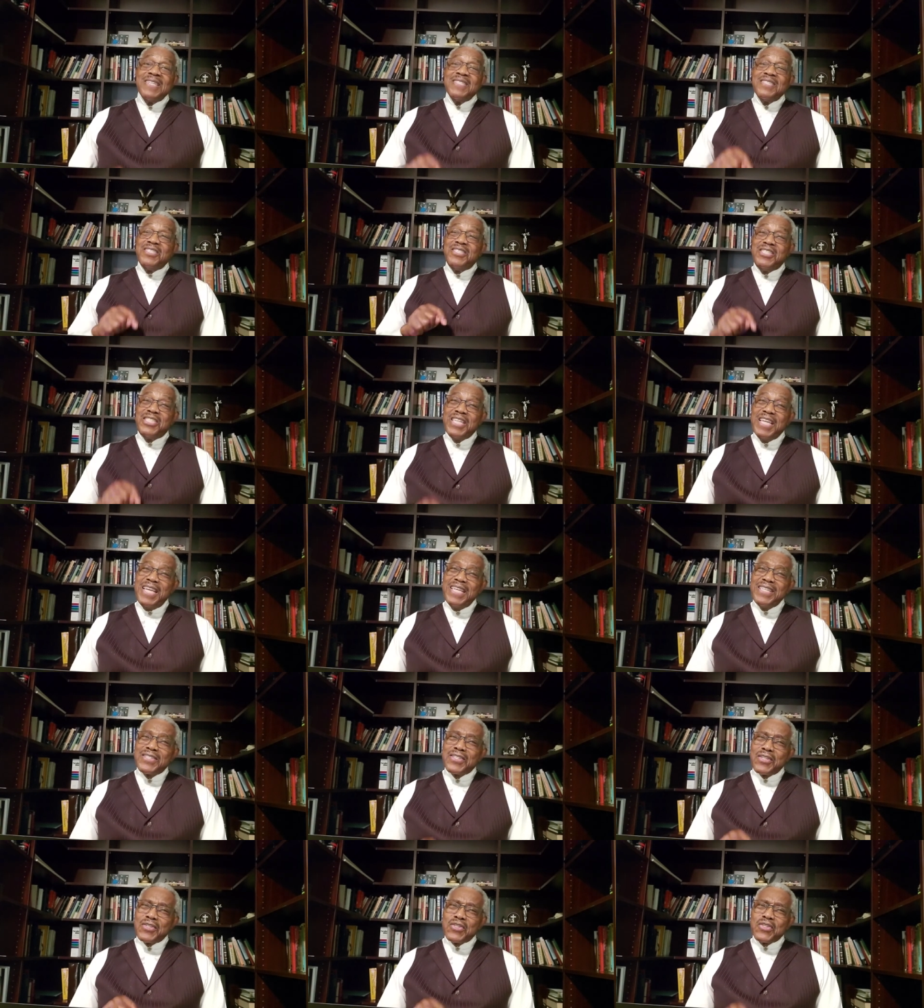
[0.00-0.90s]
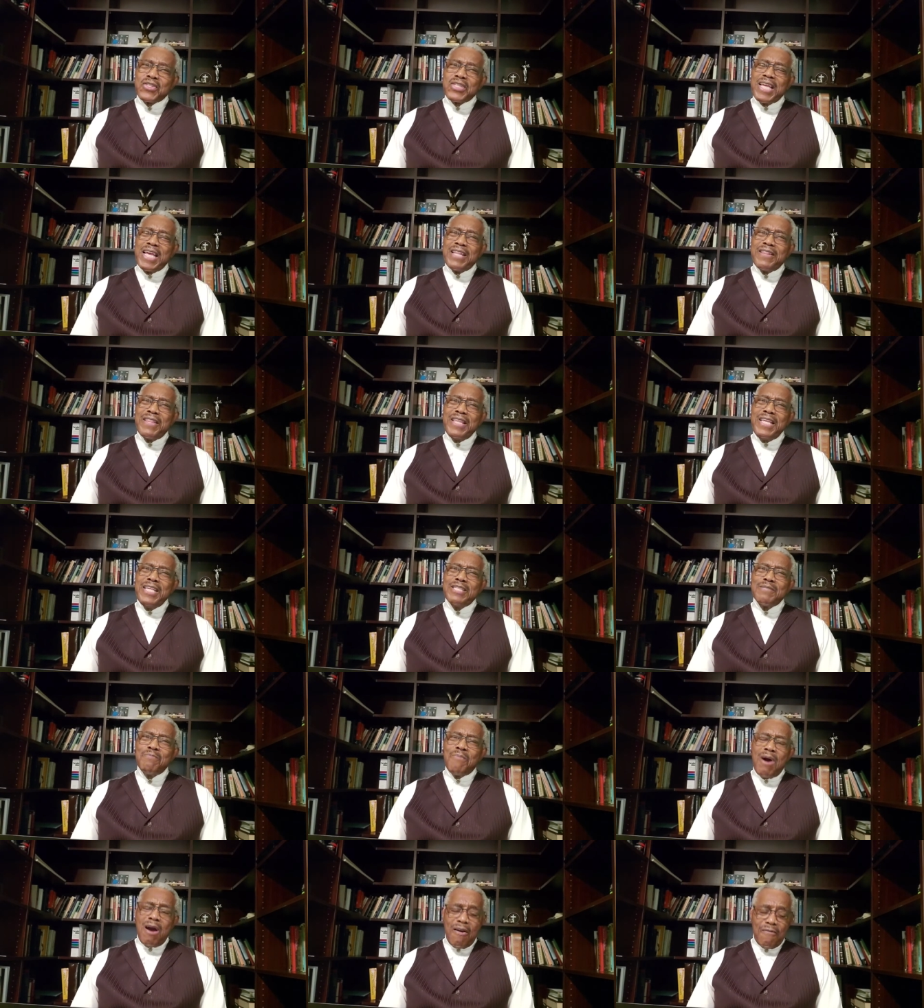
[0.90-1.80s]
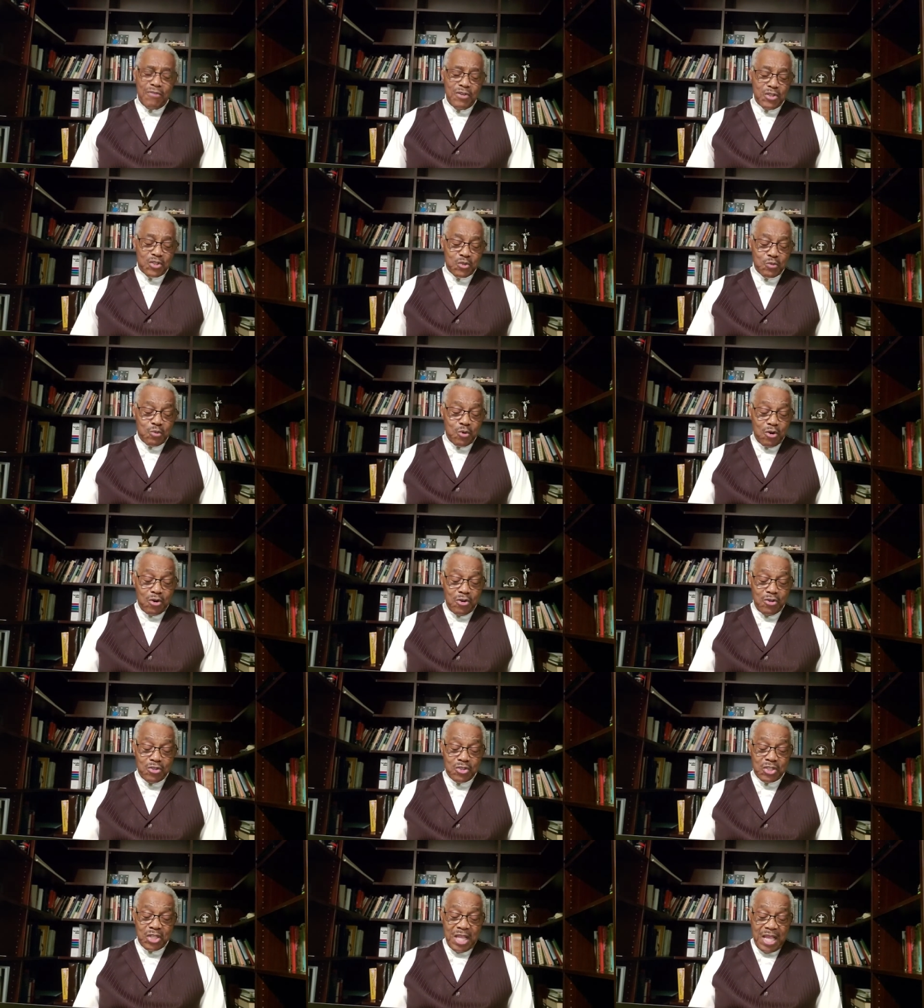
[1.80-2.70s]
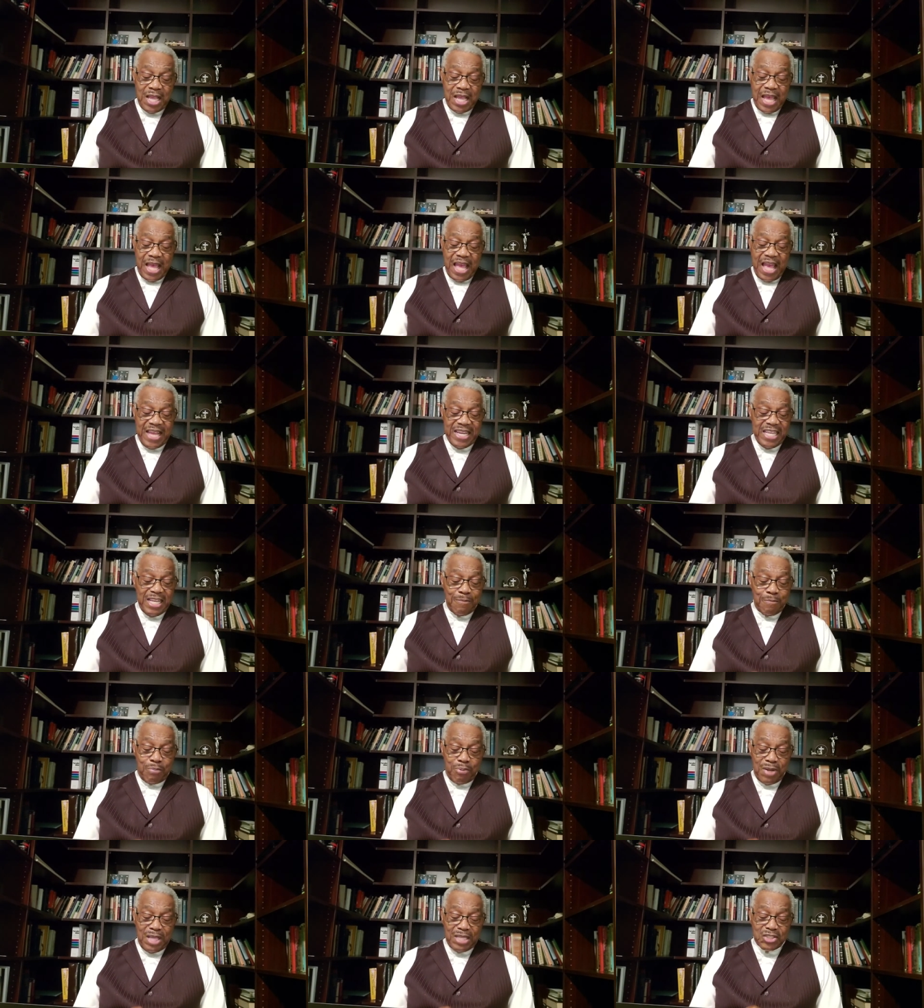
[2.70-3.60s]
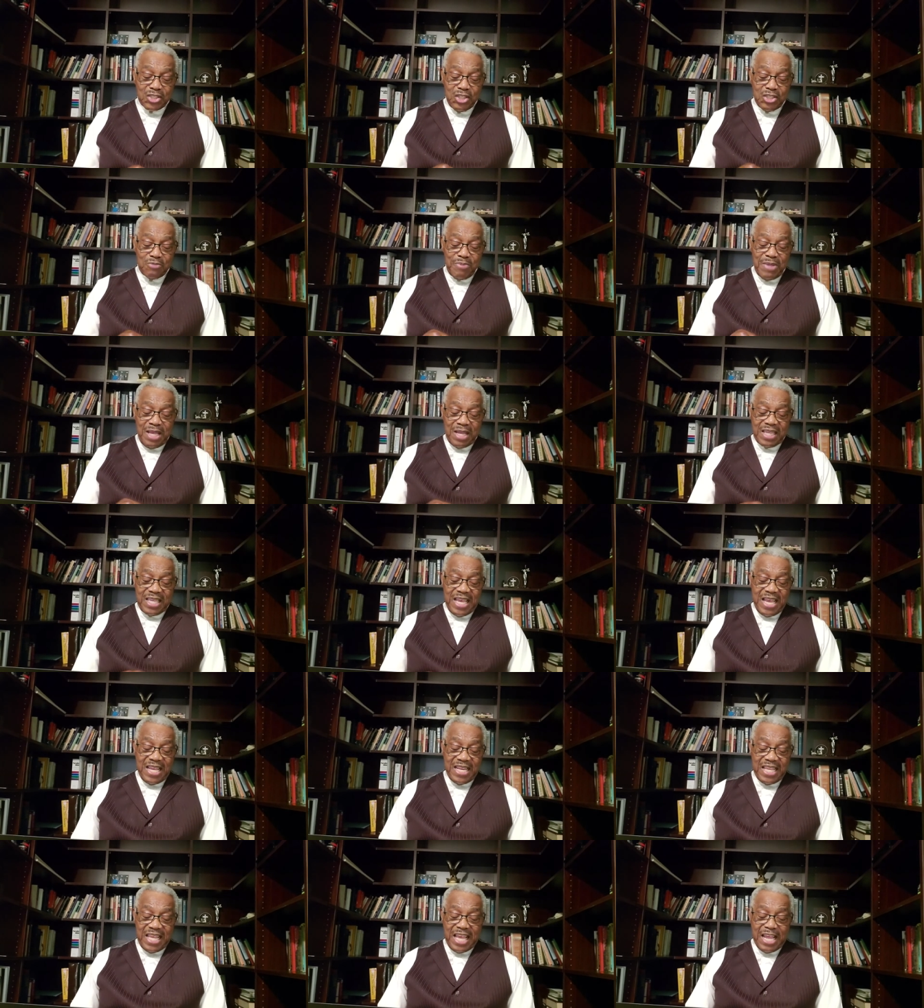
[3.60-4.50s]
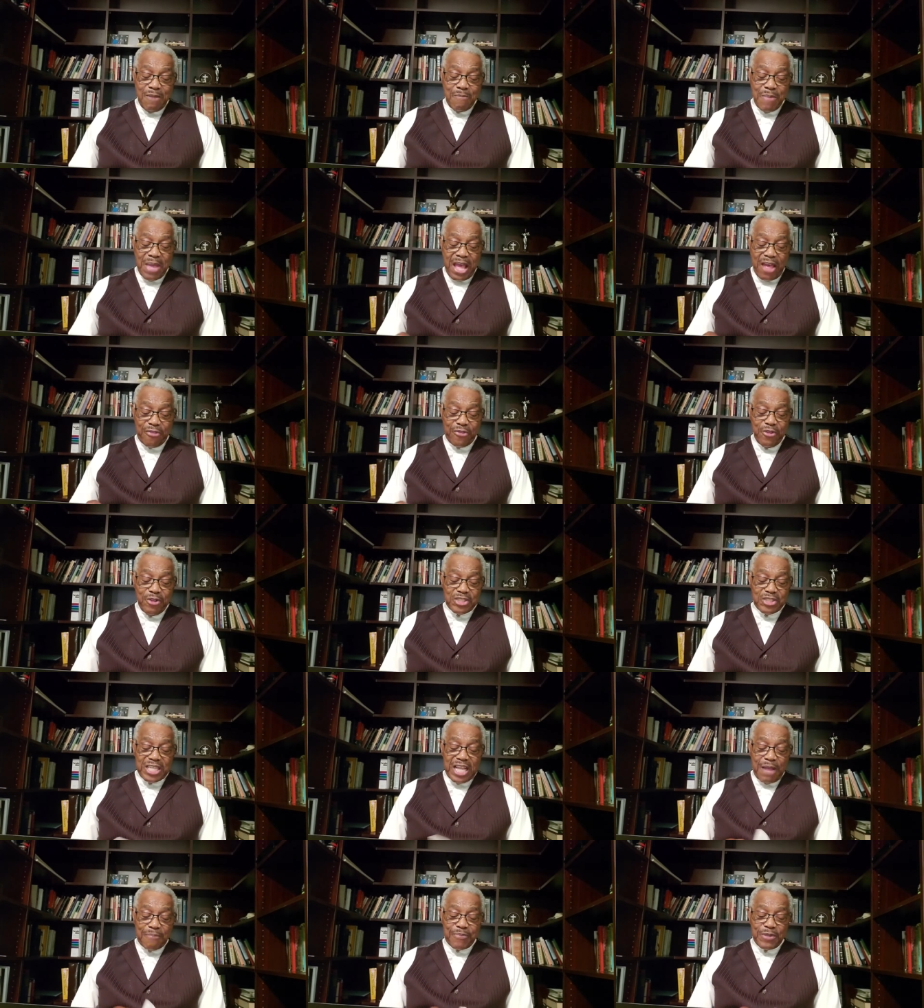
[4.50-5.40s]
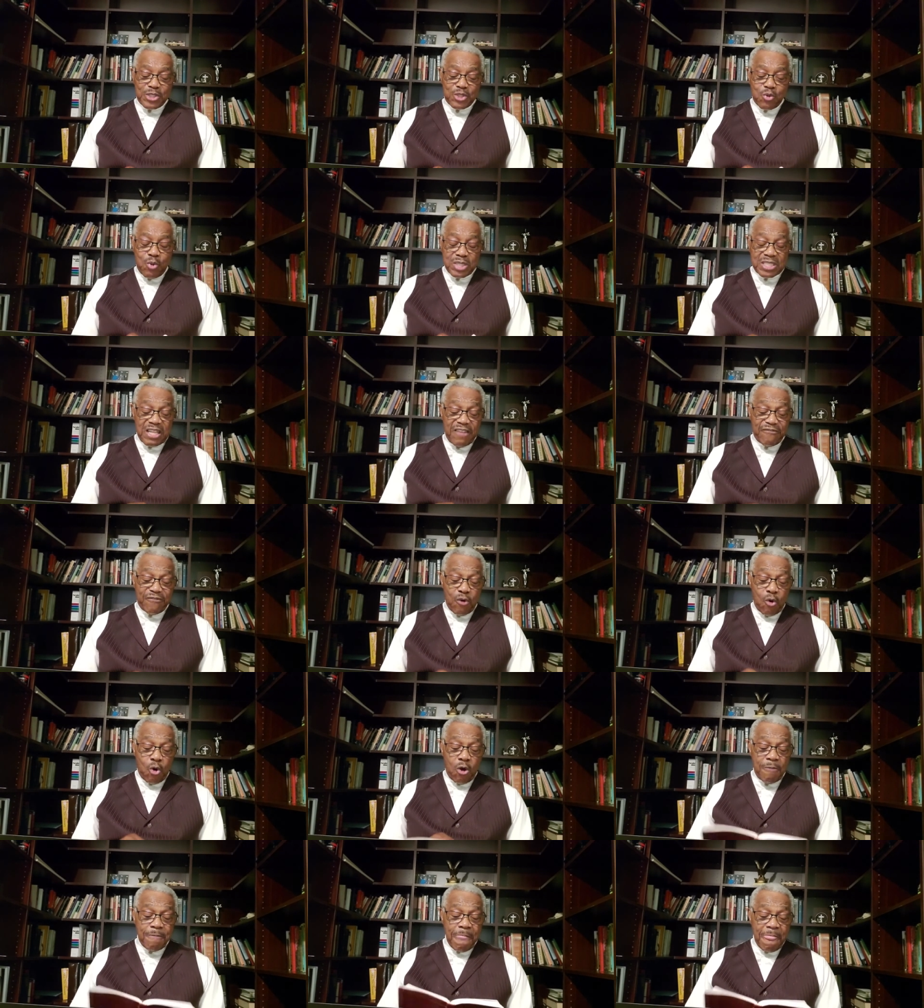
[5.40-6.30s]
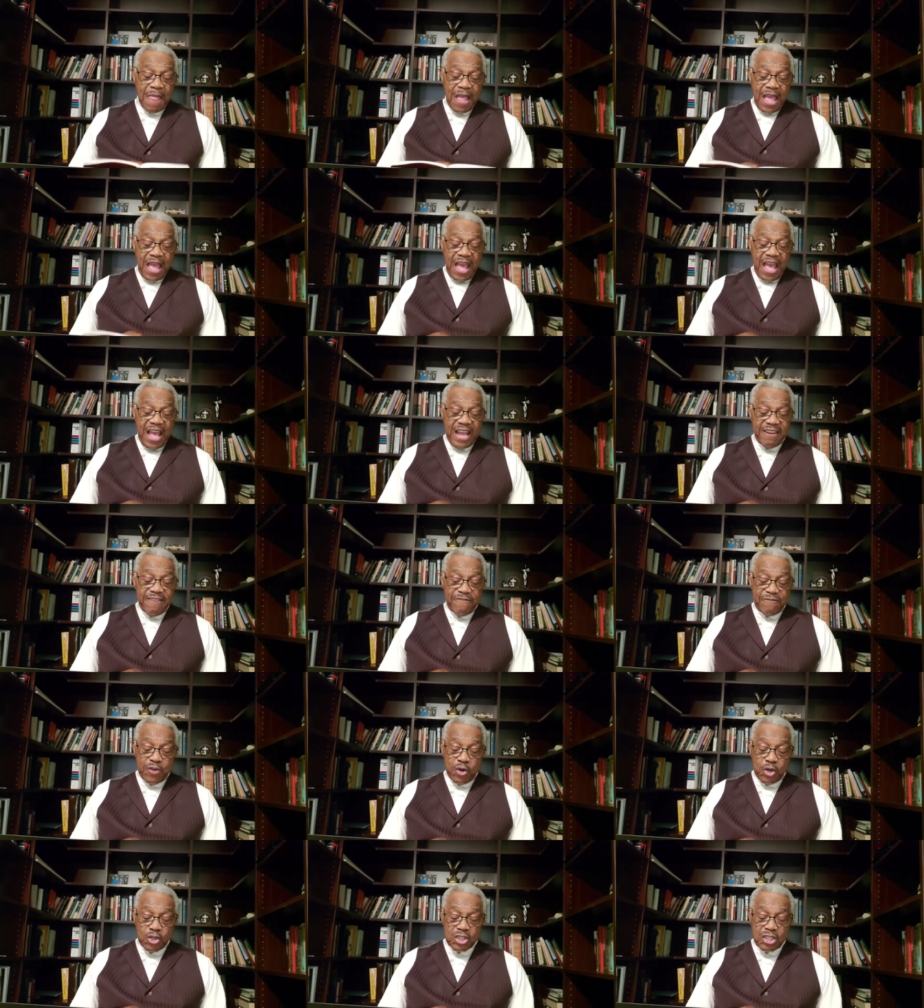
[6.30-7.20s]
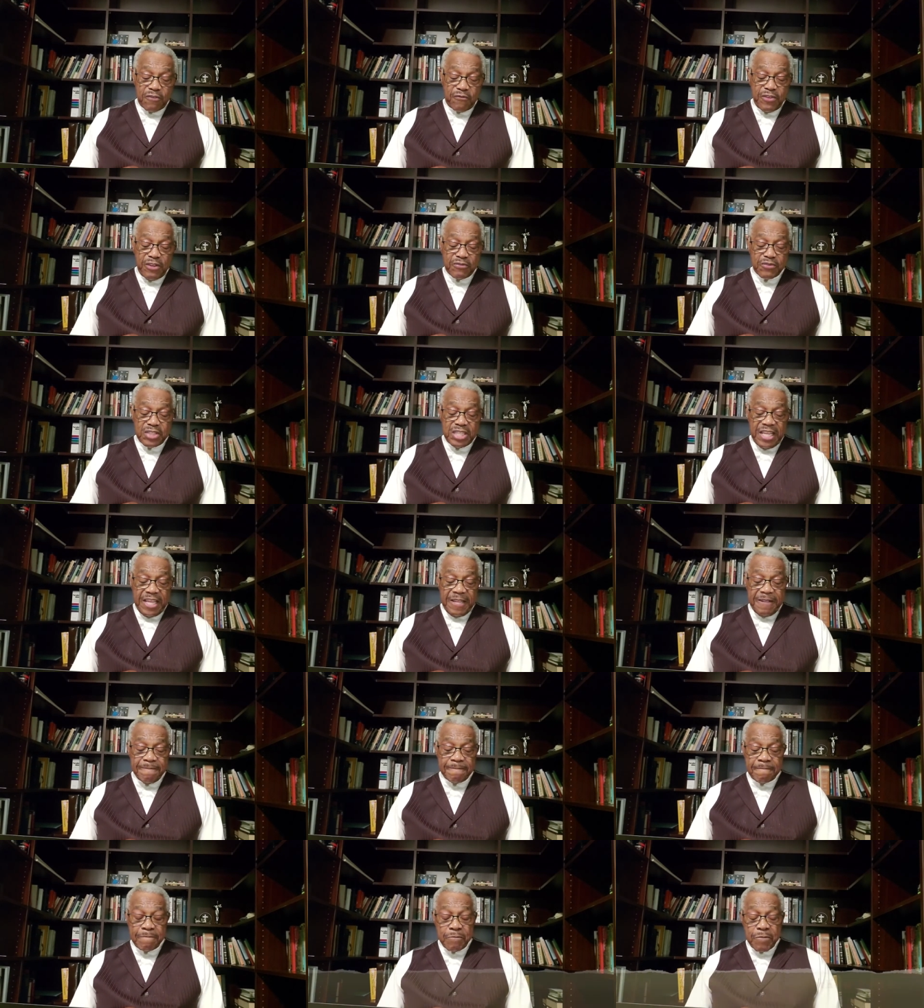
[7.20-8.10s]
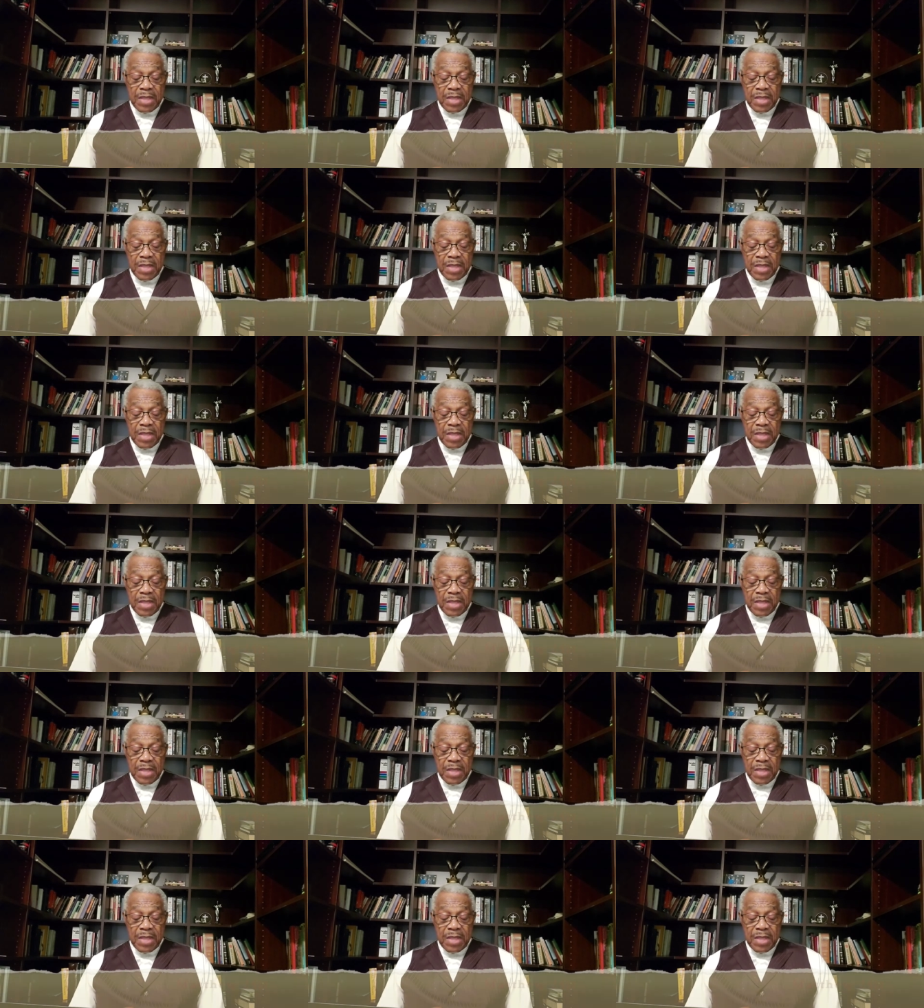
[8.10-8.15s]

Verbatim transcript: Jesus said these marvelous words, and it blesses me again in Matthew chapter 24 and verse 15.